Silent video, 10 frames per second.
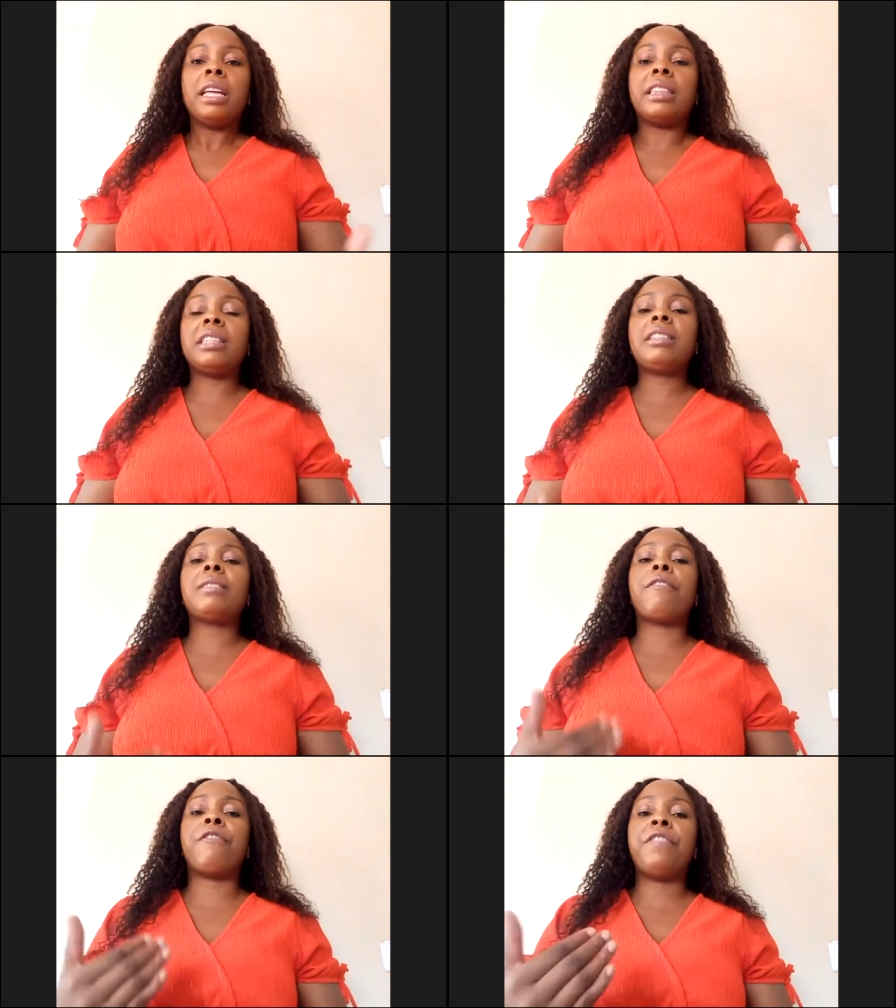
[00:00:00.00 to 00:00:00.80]

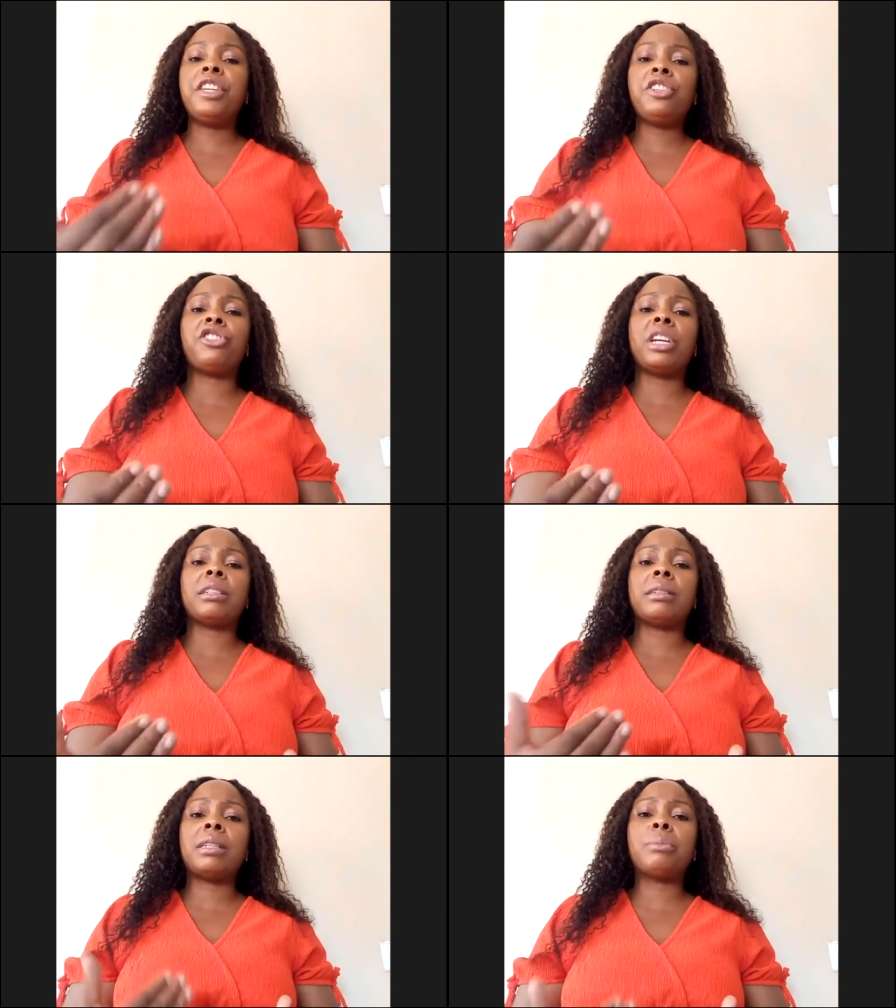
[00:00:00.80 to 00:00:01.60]
This vision
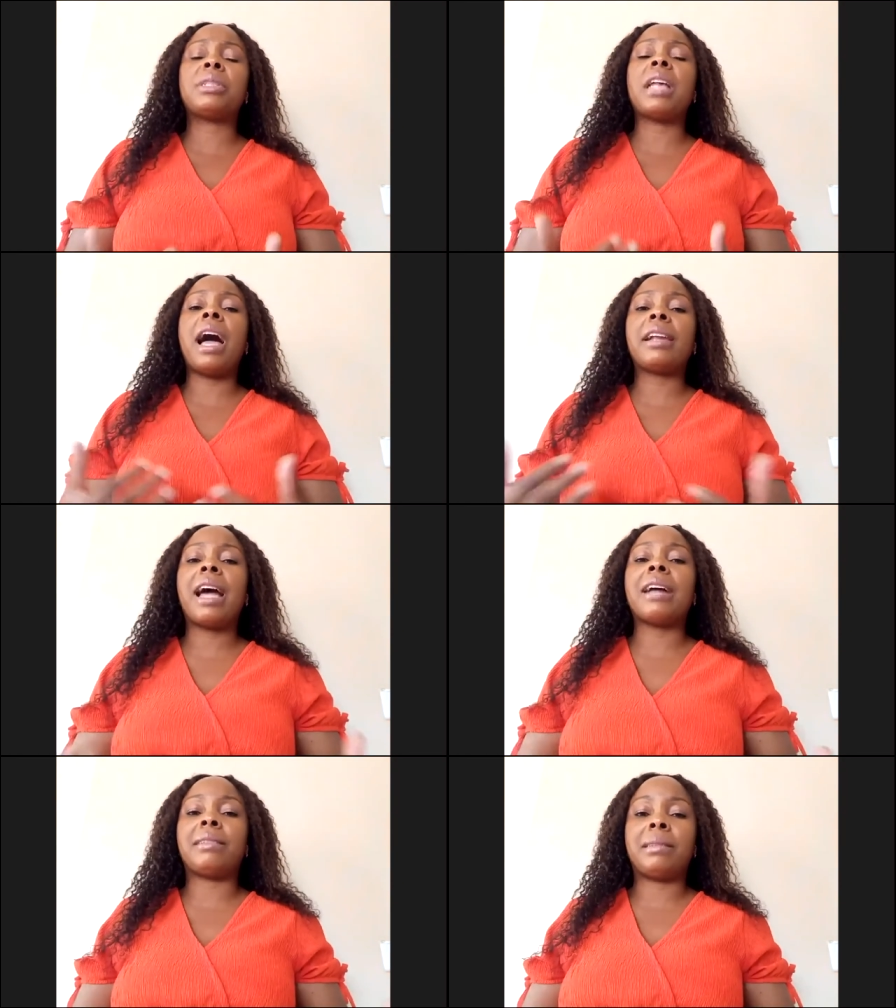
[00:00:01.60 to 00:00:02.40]
seems
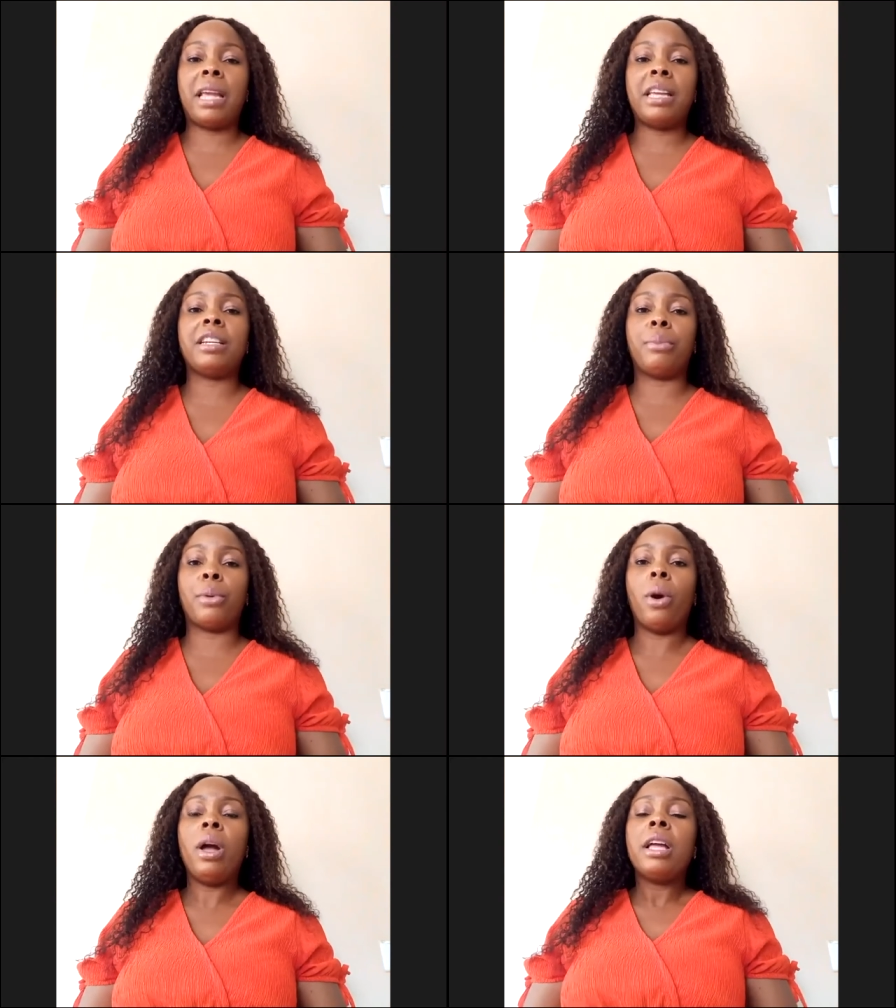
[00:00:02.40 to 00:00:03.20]

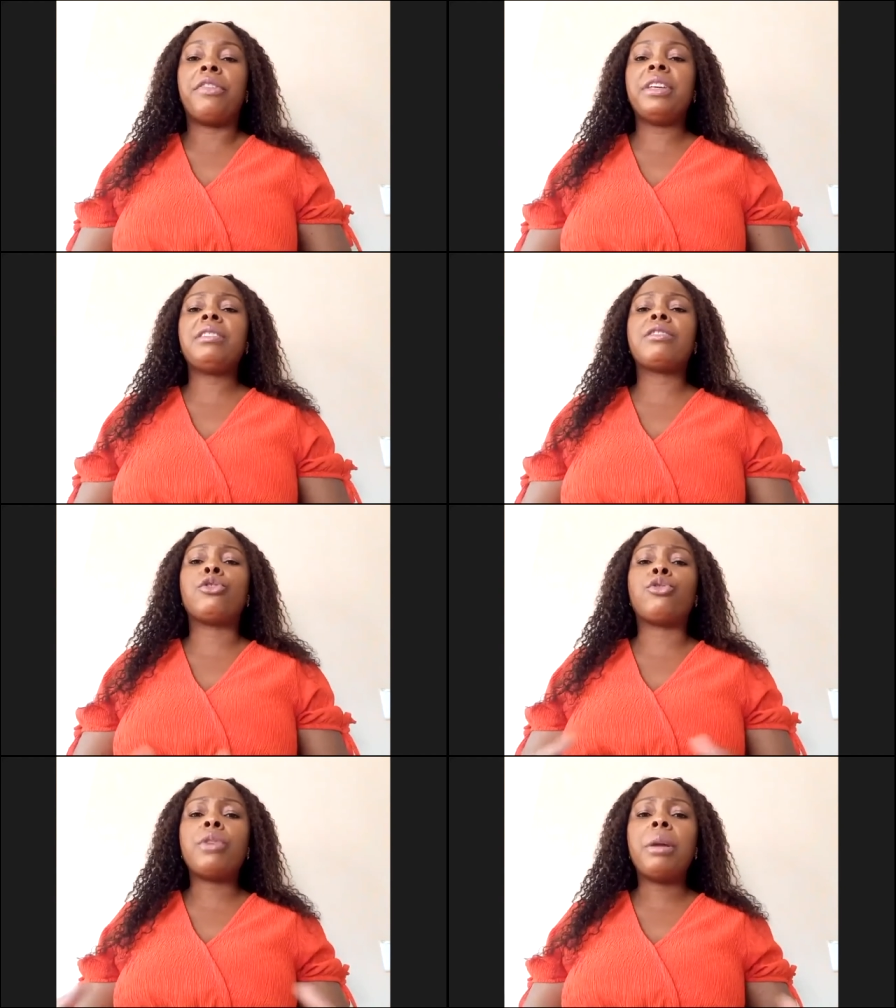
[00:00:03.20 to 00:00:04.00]
unattainable. This
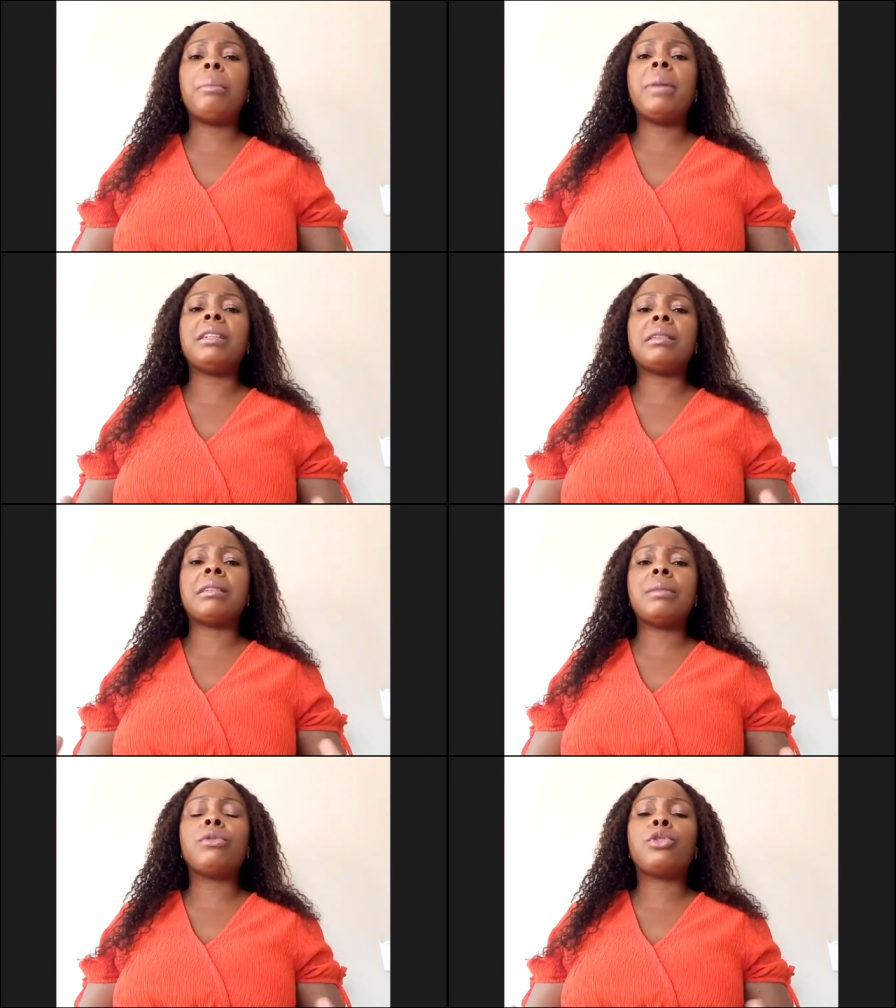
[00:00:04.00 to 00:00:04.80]
dream may
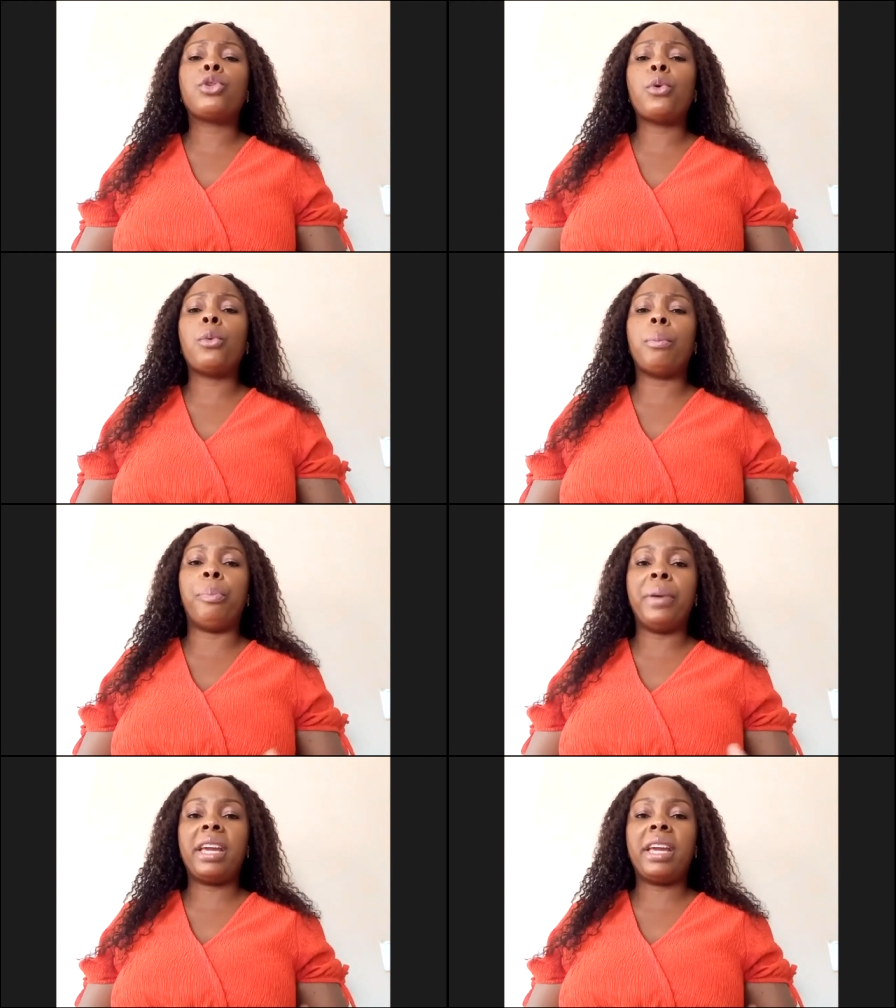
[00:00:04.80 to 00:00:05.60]
seem too
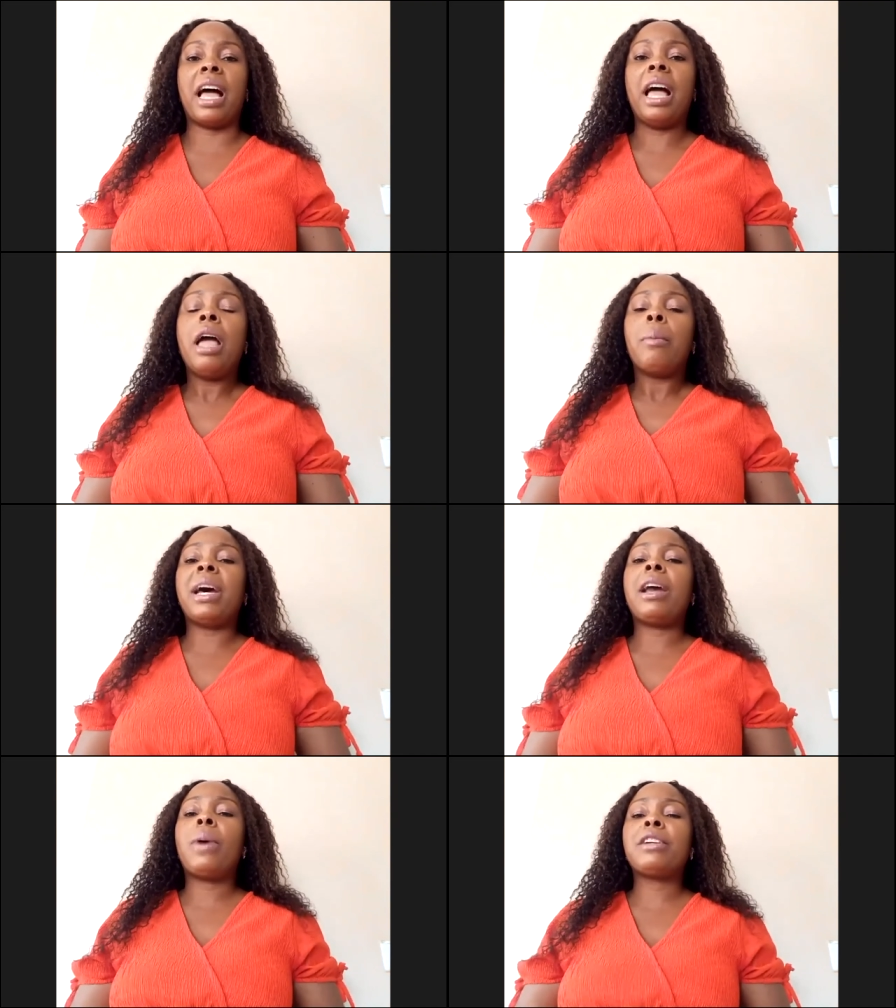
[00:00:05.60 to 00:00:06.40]
big,
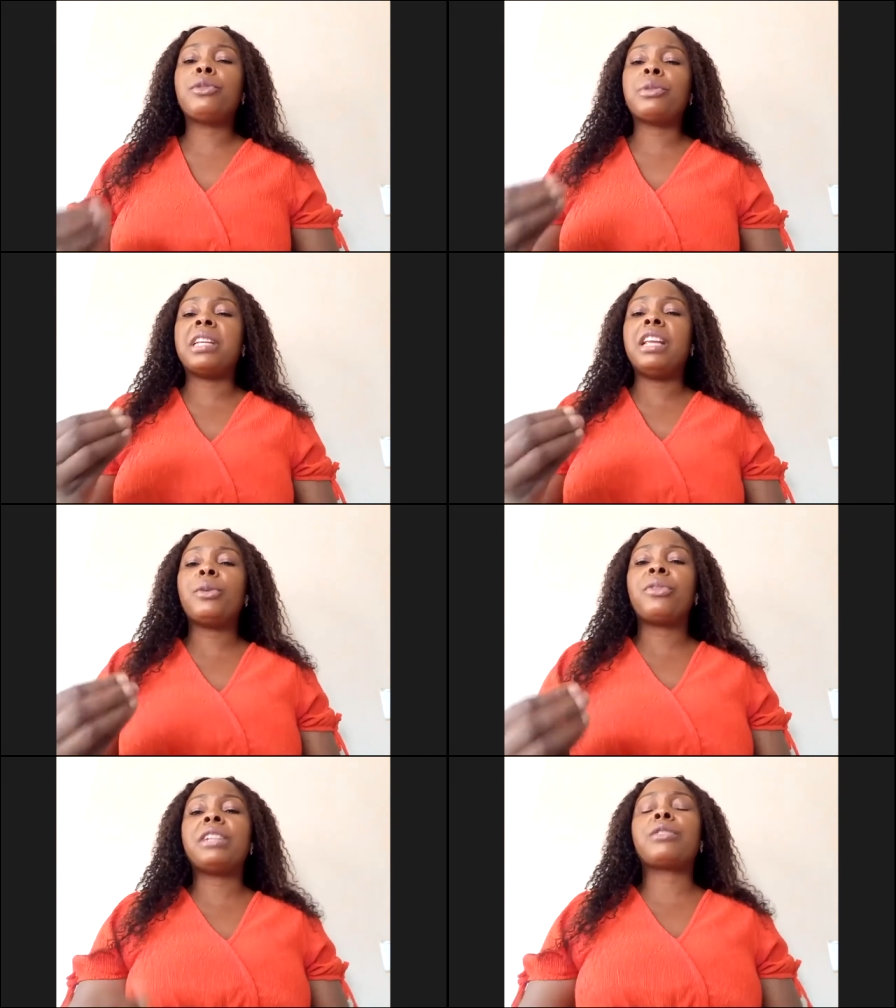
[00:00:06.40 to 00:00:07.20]
but I want to tell
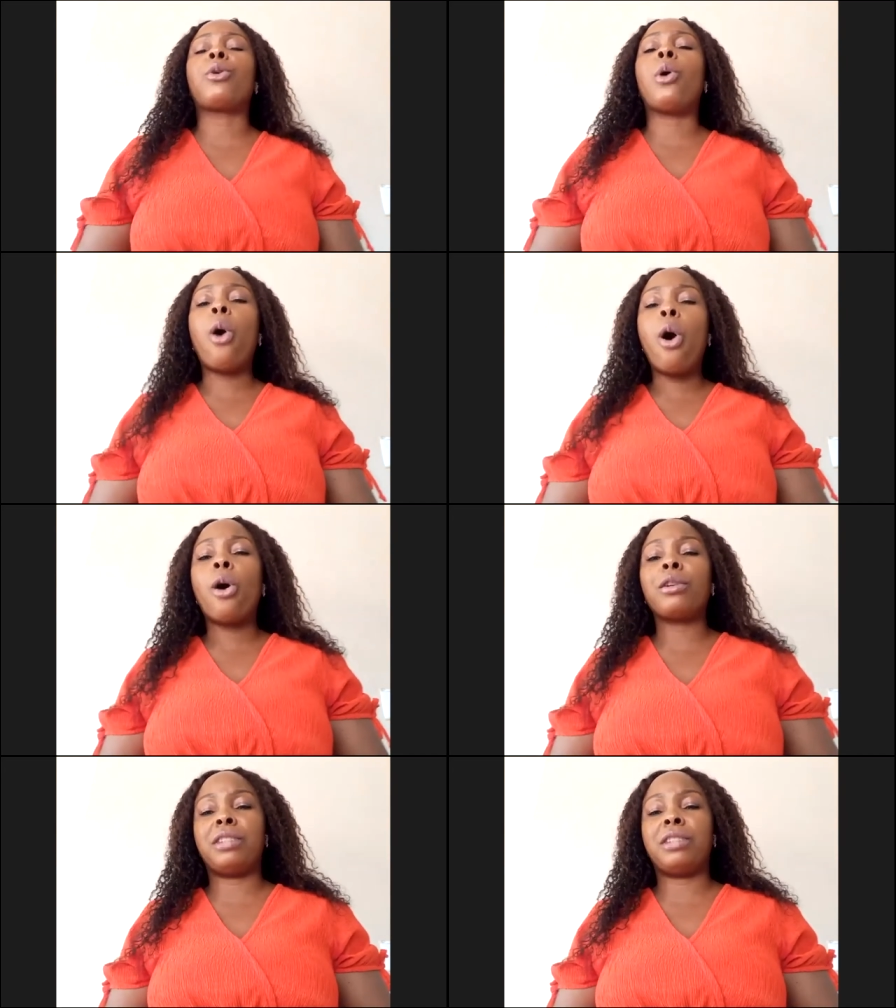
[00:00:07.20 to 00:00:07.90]
you that God